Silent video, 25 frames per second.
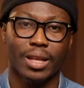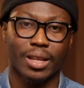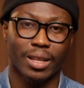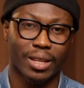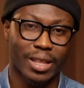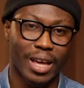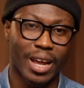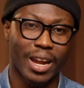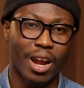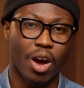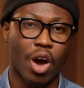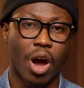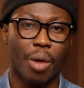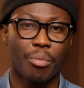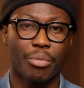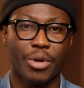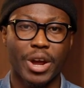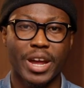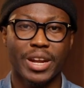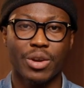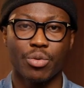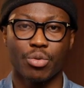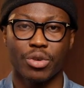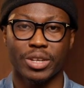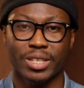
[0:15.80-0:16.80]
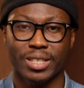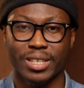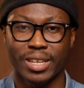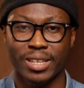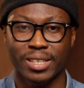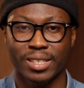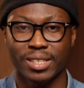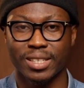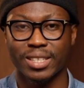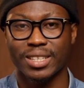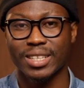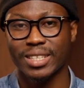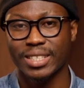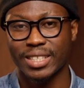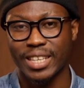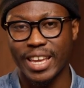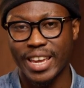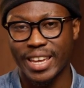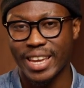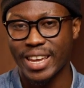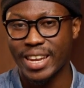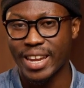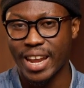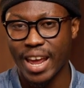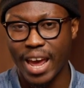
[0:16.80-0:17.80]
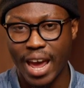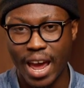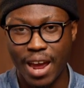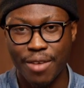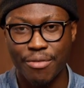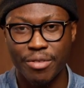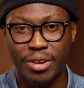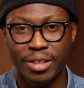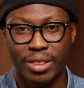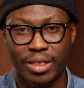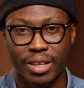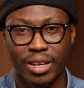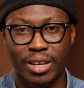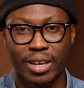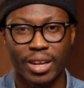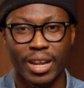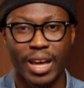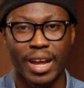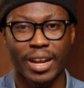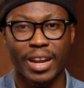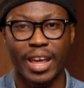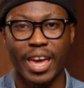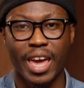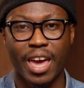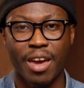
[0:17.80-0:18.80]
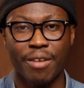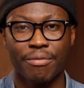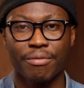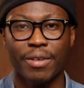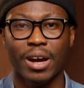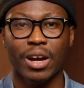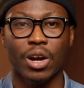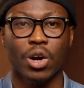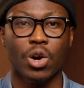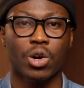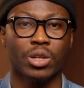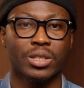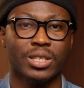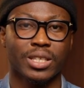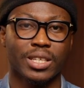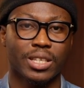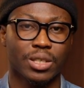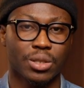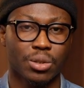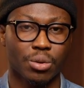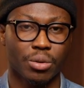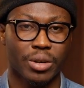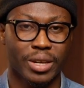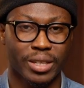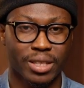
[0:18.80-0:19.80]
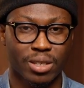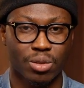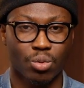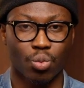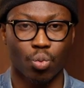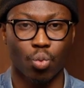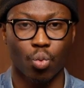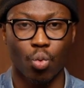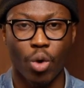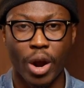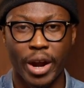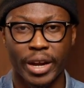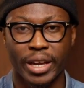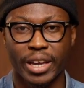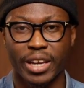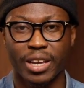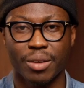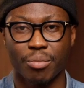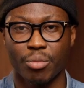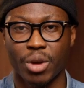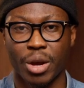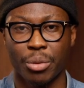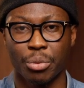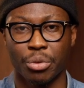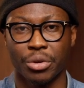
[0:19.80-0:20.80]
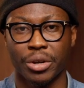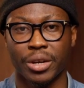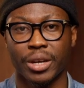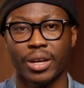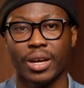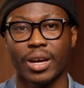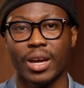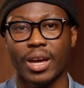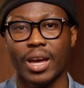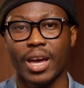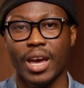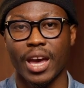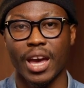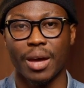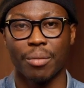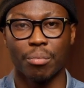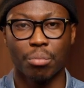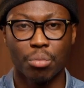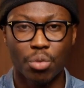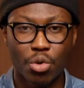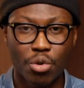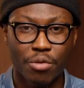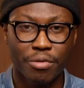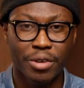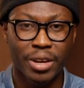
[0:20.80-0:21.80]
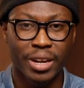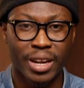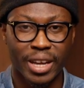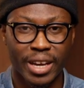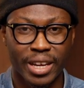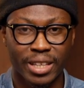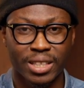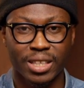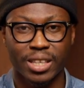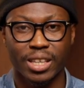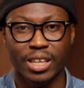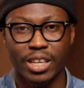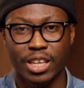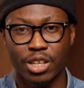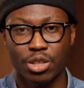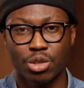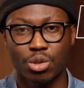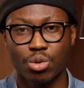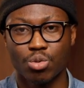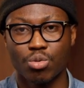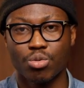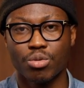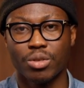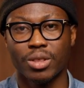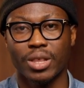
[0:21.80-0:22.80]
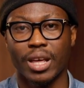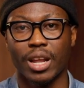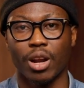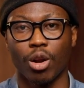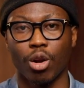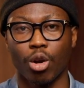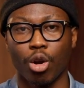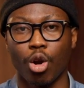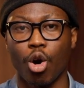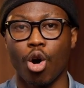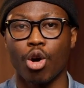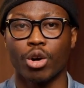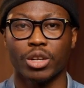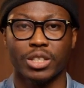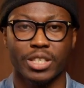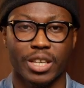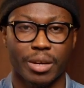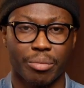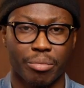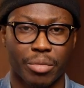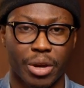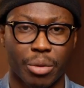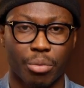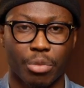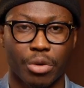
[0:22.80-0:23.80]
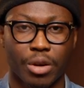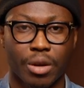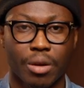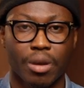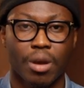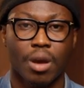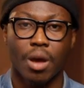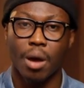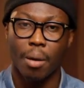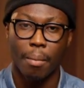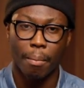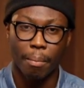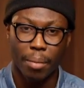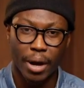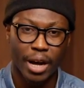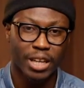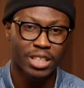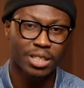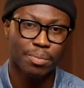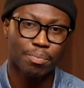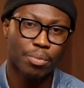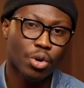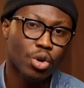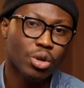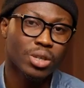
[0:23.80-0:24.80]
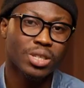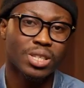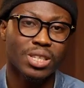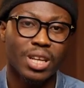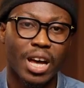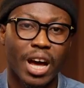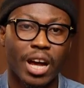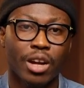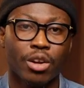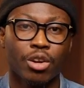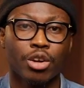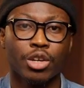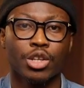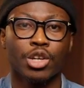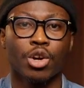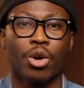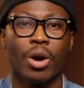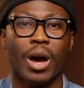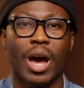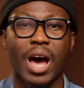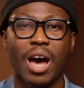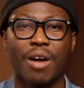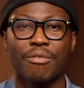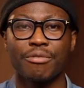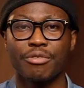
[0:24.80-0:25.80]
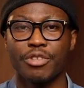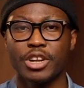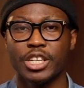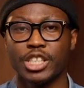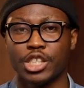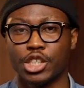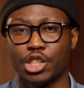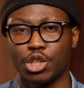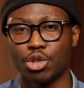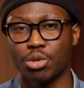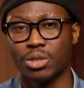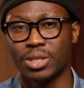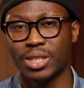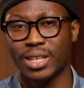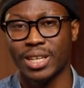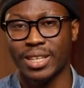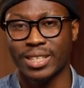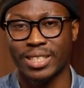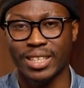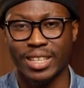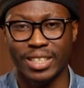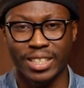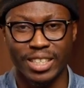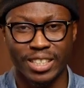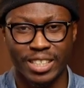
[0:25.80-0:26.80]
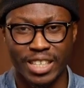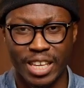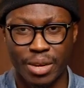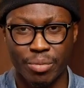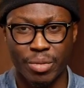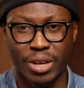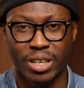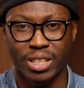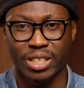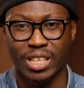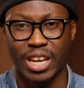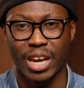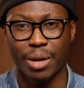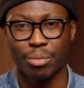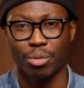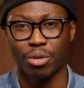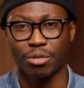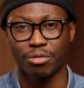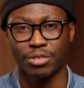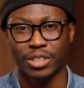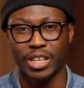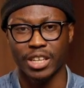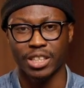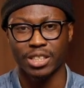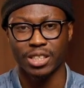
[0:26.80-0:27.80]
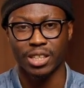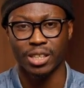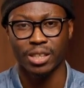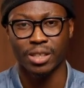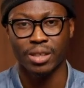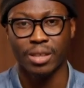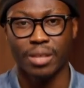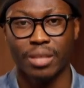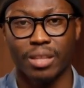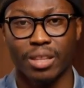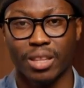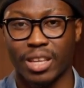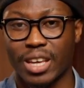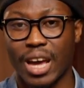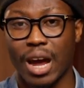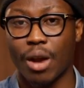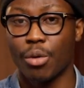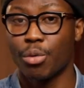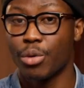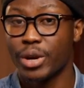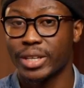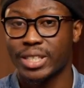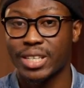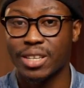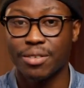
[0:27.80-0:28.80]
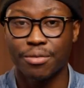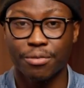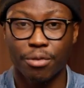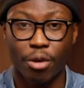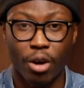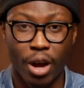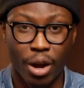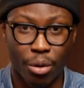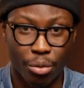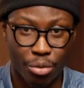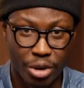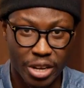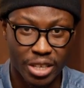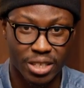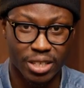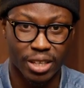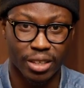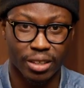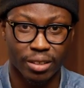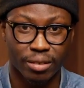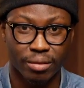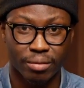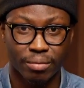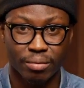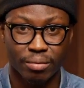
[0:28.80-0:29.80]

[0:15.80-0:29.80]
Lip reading: that our brain resists taking everything that ever got into its working memory and moving it into the long-term memory. But books are not your average useless entertainment type of data. They are written for a reason,